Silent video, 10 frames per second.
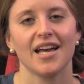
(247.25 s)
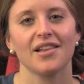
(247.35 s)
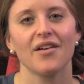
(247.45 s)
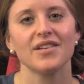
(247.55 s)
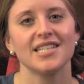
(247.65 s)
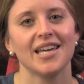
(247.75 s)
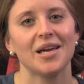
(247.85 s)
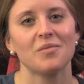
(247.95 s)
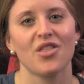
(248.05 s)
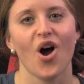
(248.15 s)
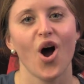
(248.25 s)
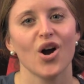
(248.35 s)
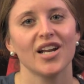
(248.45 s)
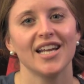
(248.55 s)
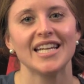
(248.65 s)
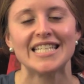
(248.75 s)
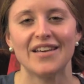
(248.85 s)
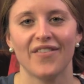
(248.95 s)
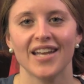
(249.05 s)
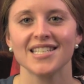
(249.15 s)
I love a team with a hard-hitting
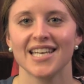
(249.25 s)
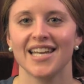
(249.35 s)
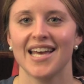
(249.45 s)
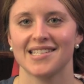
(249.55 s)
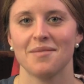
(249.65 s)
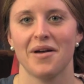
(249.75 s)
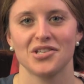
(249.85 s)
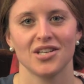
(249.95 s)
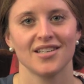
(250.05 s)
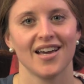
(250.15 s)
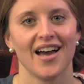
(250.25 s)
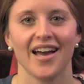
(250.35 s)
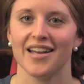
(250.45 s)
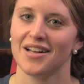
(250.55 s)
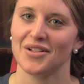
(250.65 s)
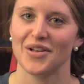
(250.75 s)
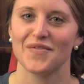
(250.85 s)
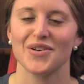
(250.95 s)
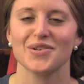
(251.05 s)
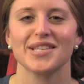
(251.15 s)
defense, and as I mentioned, I
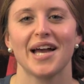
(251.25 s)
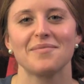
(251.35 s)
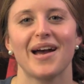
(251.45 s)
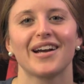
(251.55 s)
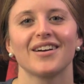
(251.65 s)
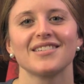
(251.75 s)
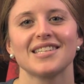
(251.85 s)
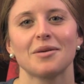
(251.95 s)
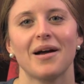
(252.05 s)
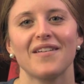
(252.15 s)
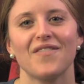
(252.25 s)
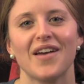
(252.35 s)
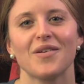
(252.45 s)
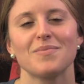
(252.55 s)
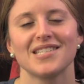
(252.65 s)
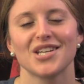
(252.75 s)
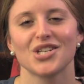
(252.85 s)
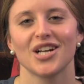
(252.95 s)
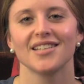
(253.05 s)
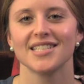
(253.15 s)
love those linebackers. They're my favorite
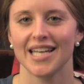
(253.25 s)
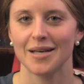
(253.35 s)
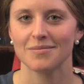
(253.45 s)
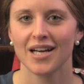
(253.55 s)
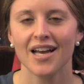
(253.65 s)
position on the team.